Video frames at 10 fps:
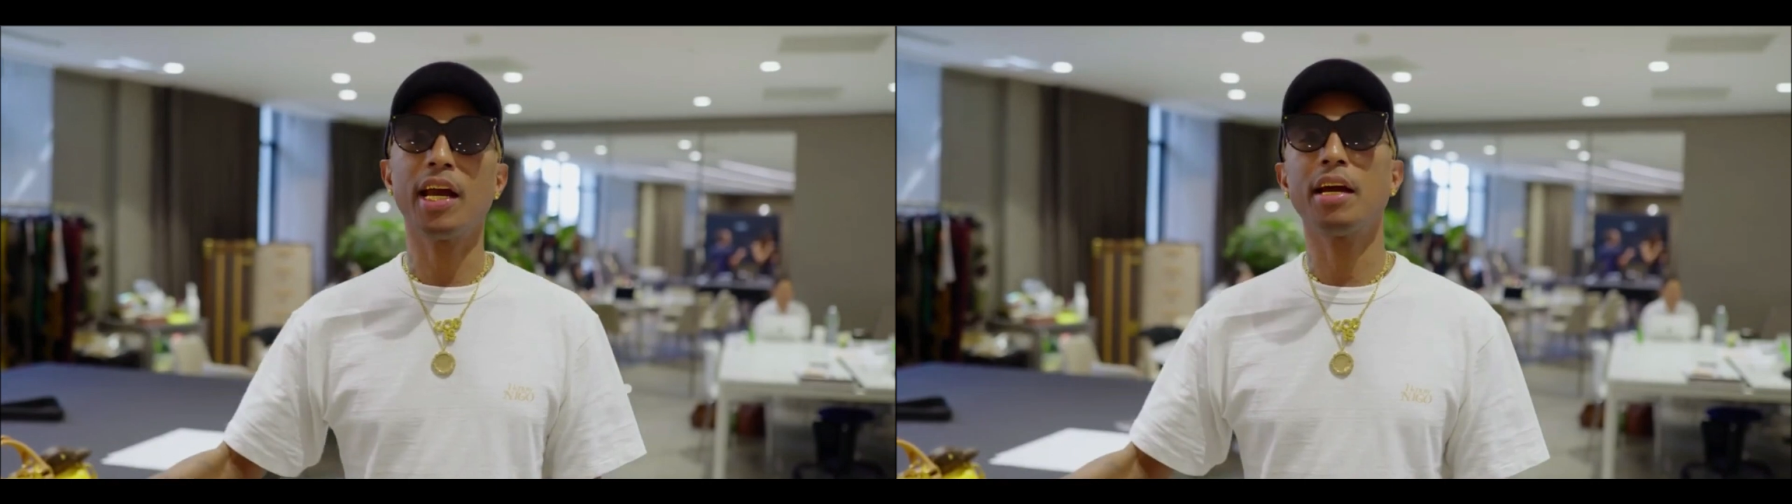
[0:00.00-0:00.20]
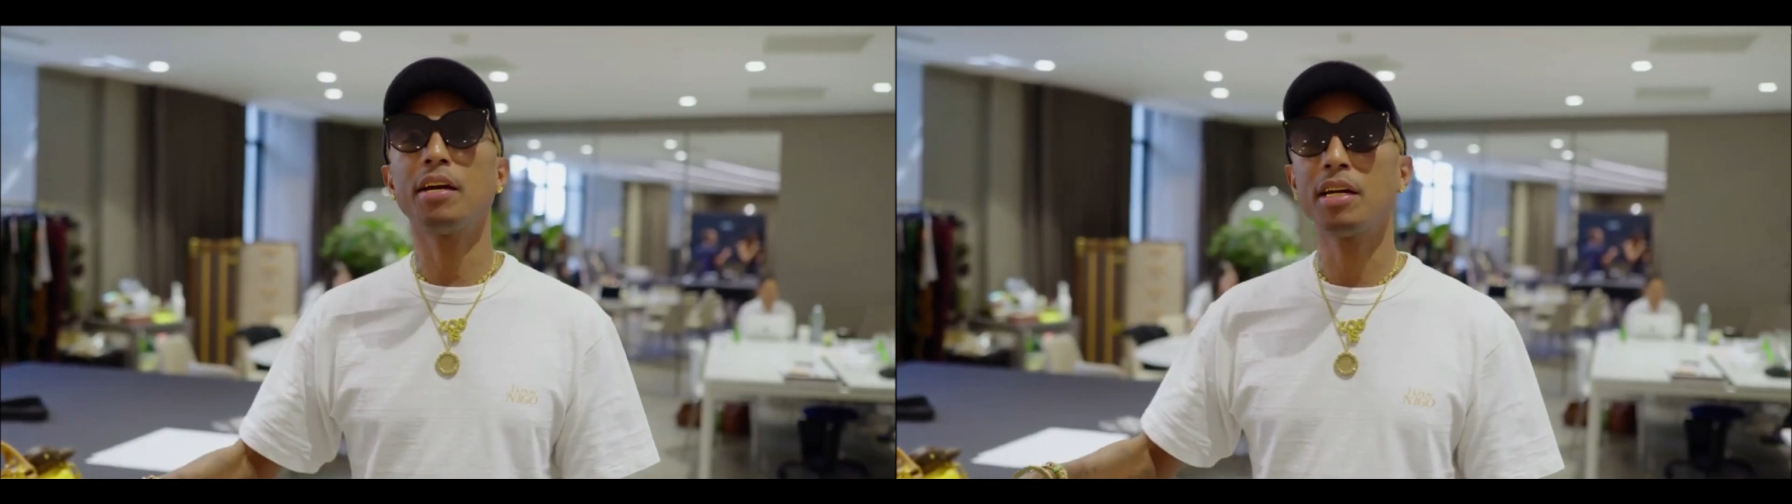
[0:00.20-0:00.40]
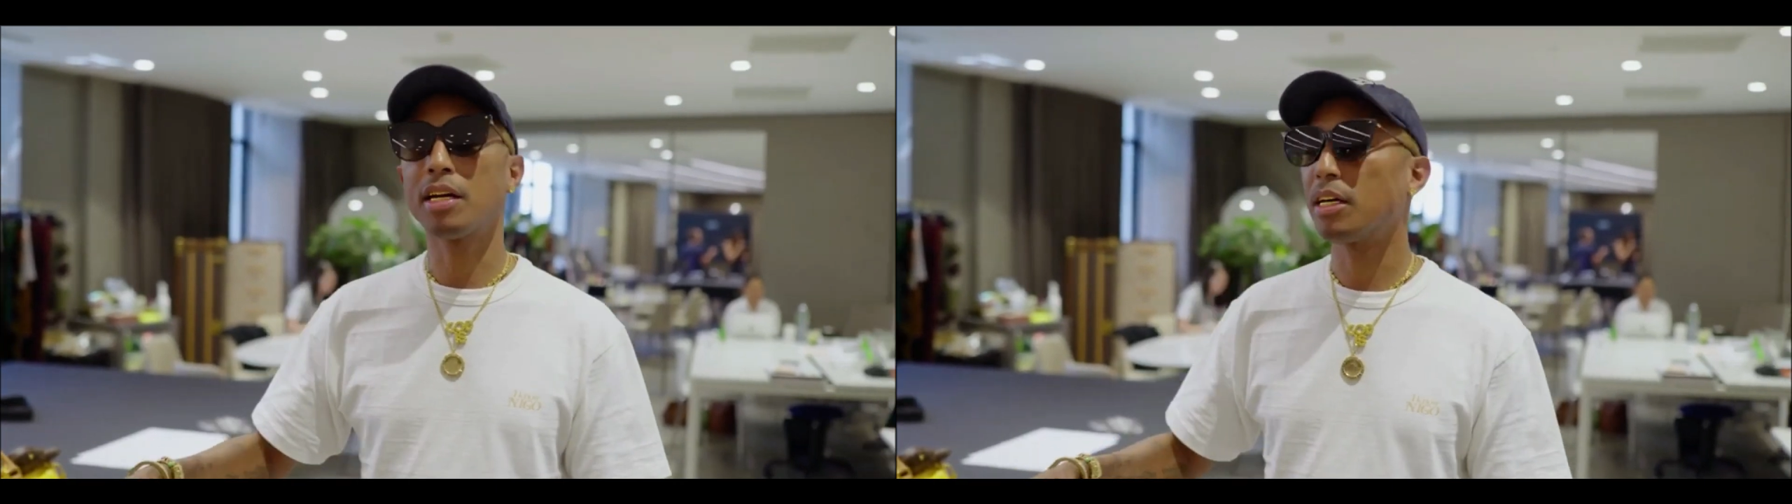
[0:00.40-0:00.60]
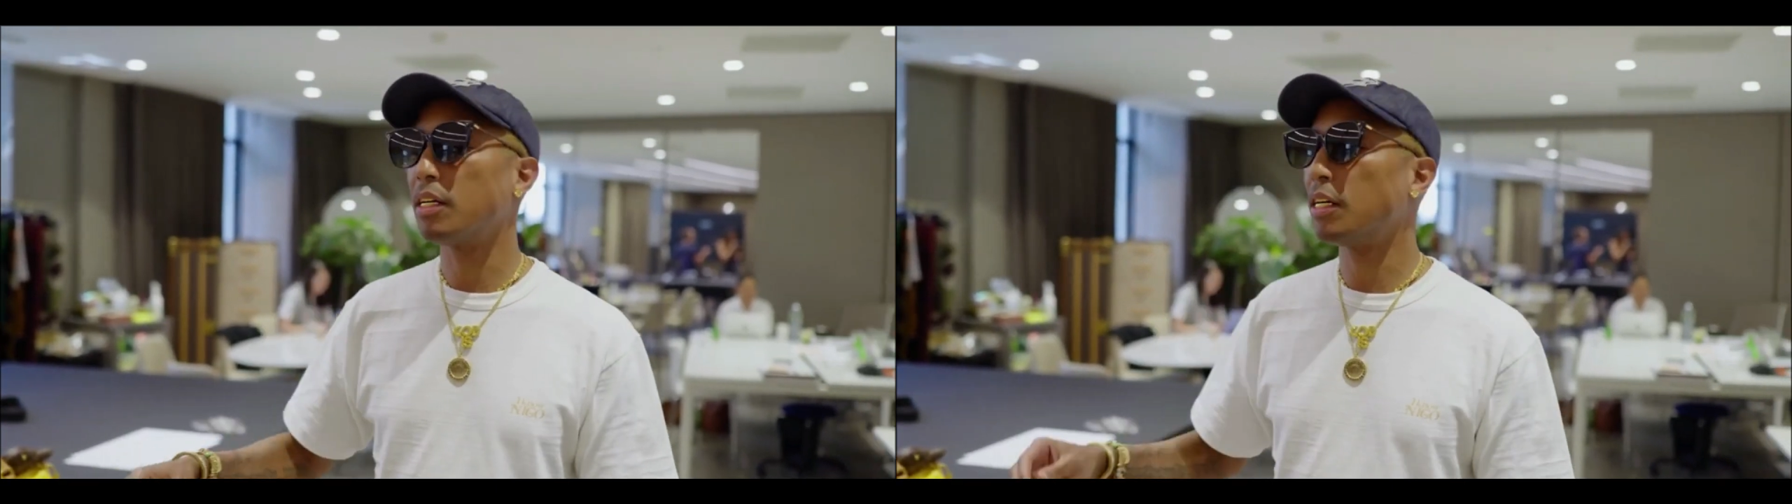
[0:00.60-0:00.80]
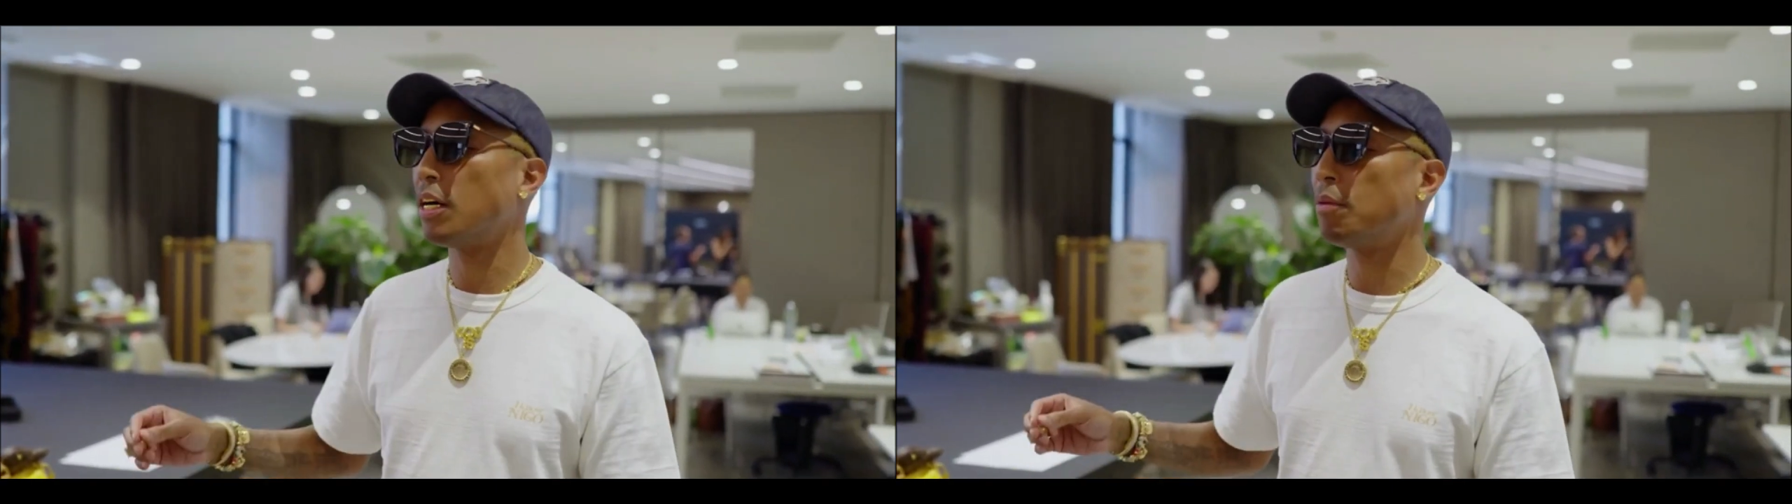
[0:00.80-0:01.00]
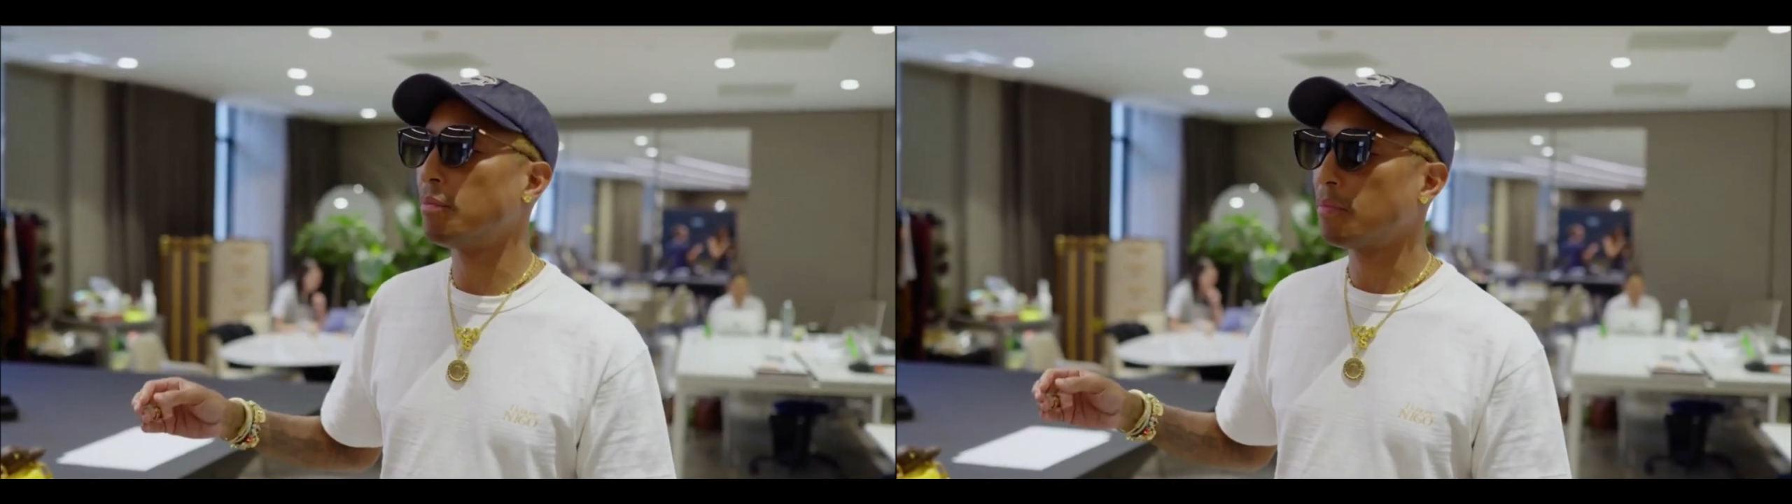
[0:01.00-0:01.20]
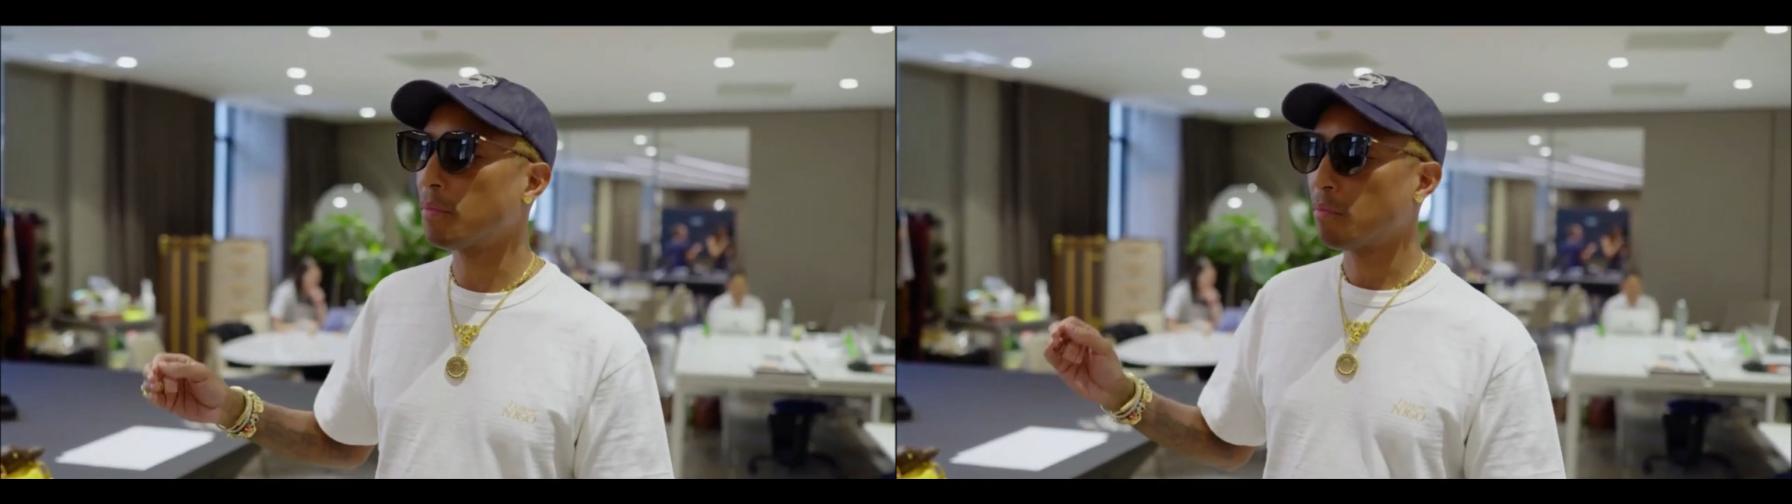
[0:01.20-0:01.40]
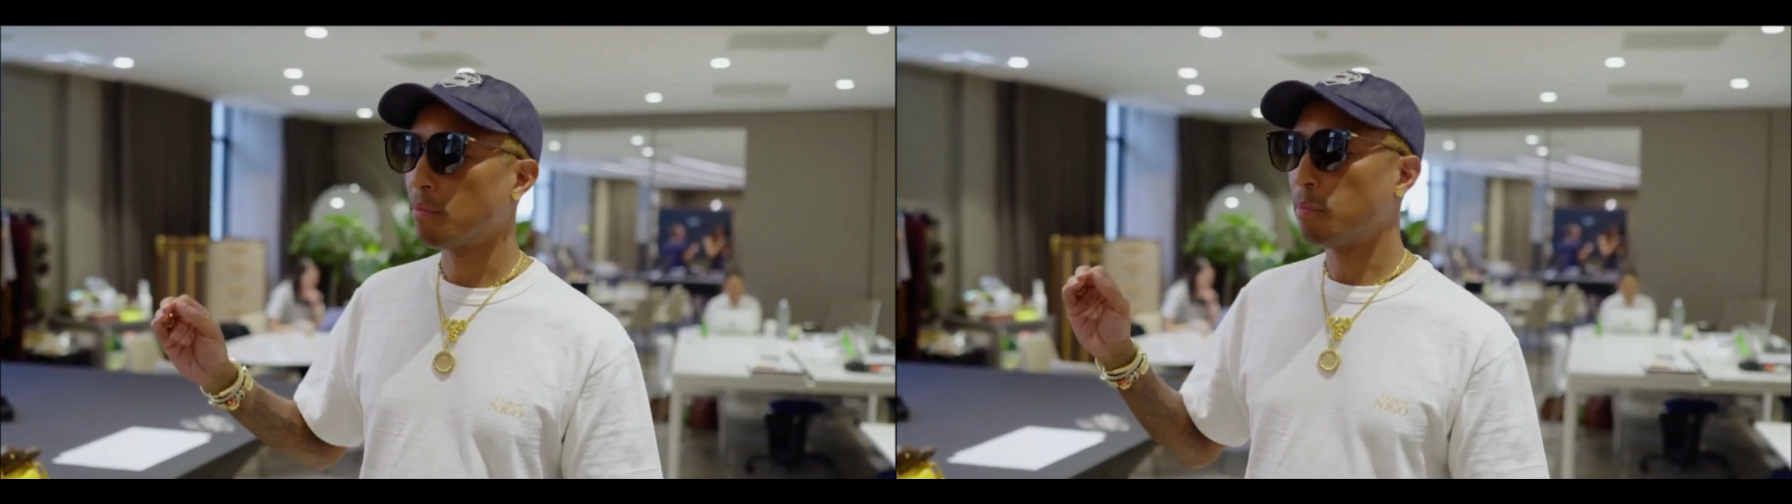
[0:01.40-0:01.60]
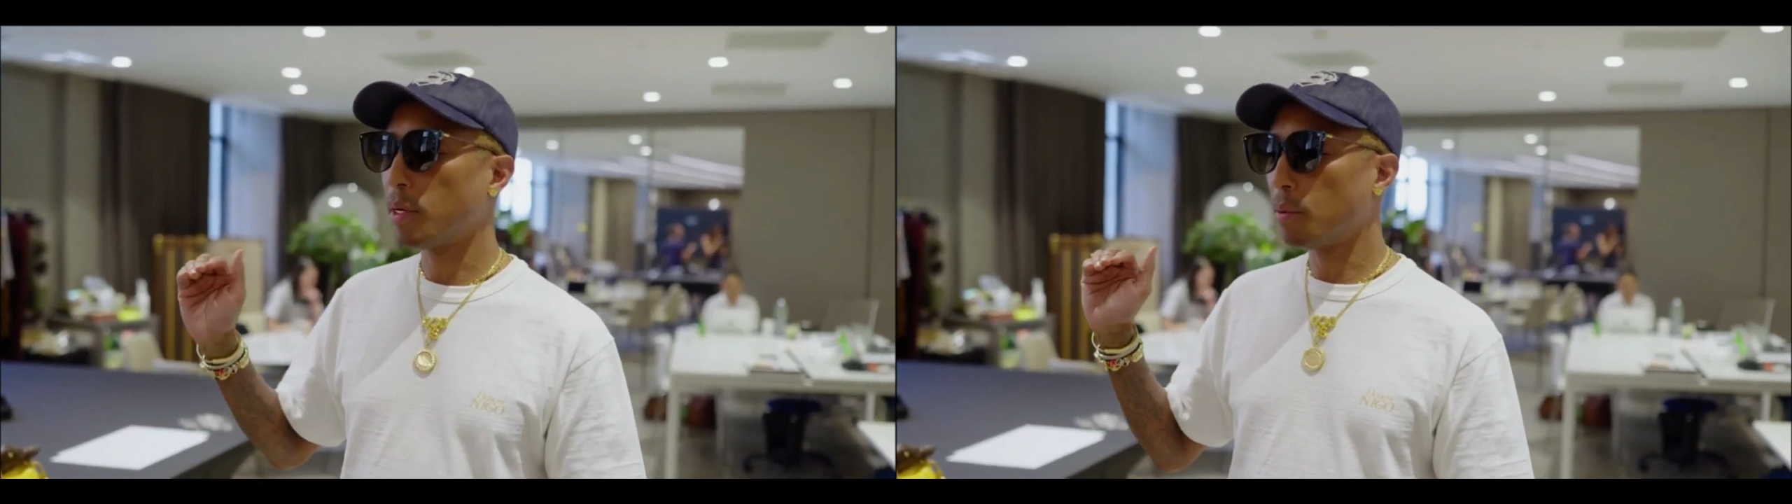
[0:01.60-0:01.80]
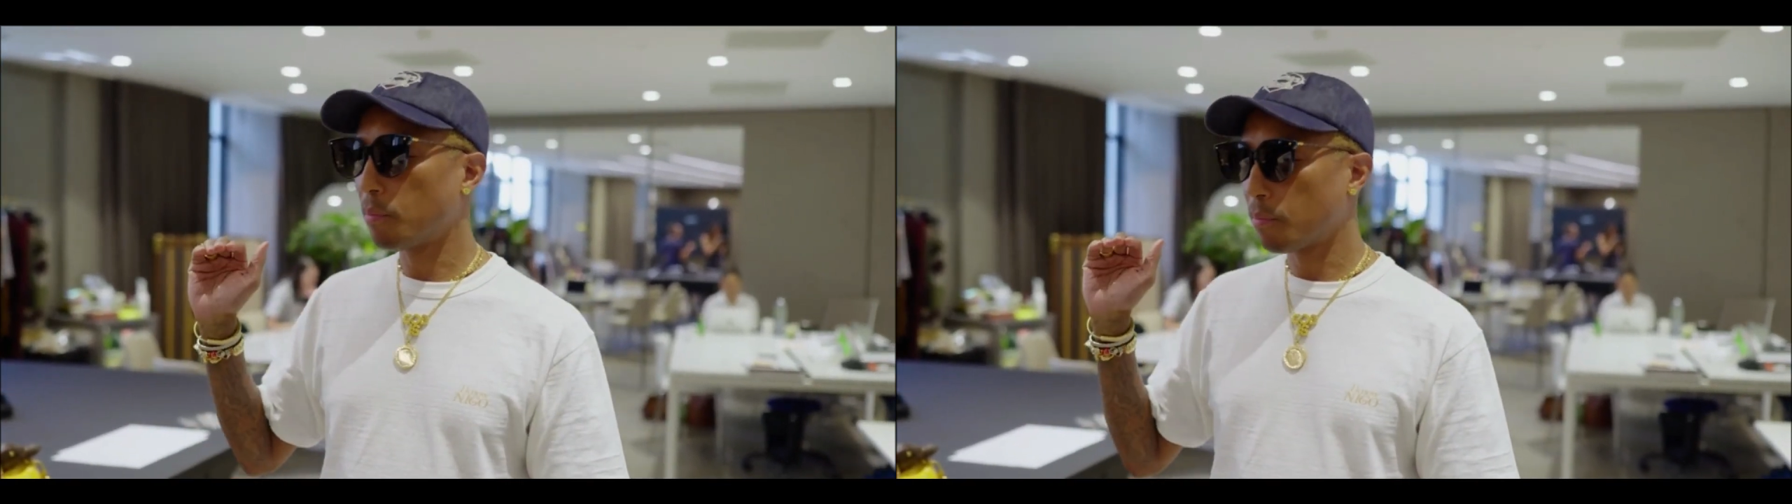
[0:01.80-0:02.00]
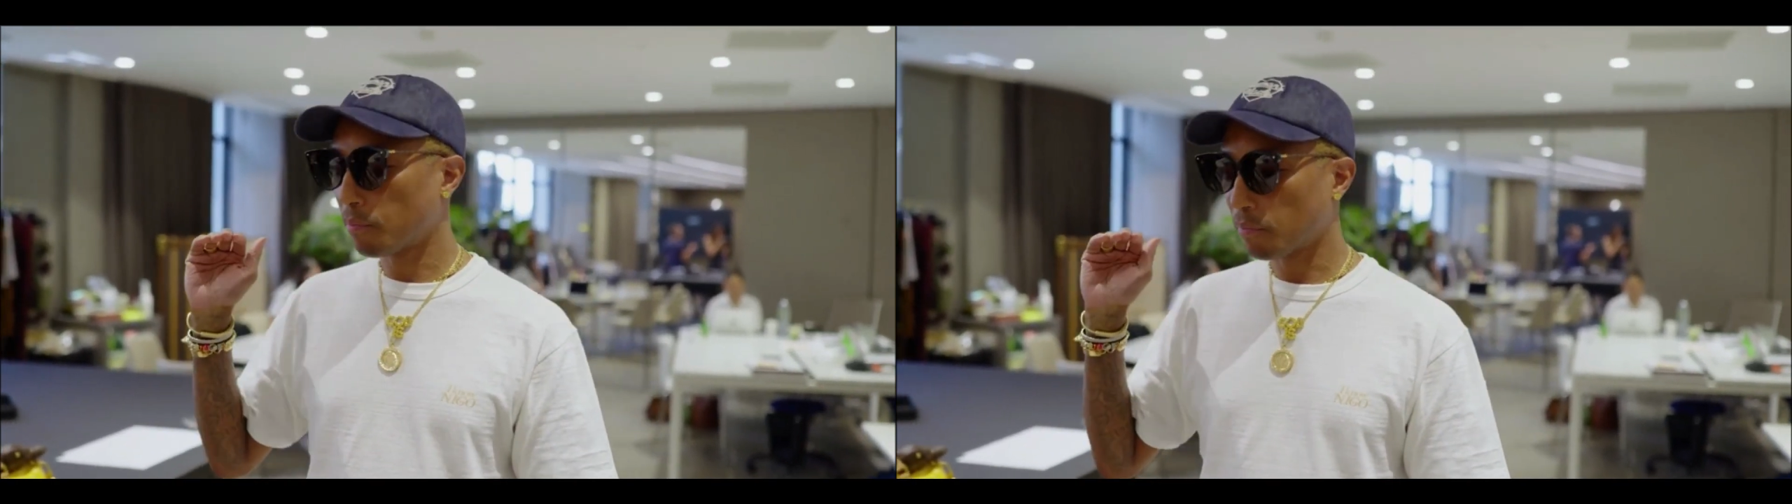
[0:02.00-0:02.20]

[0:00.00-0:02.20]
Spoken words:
there, but